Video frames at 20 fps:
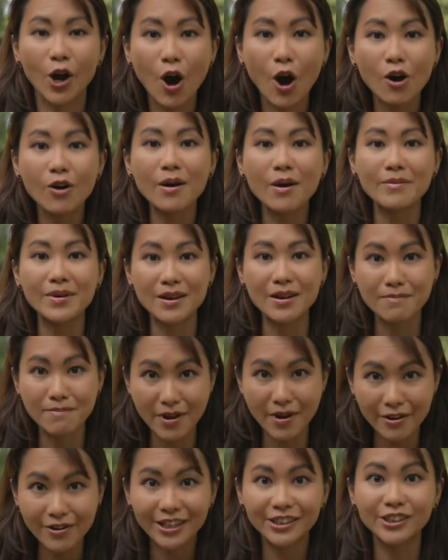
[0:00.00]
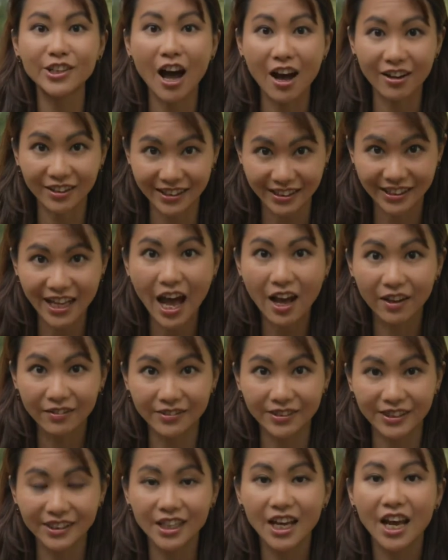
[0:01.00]
hold up a mirror to
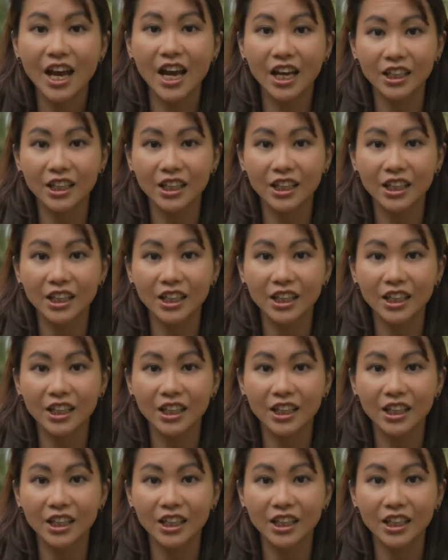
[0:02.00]
ourselves,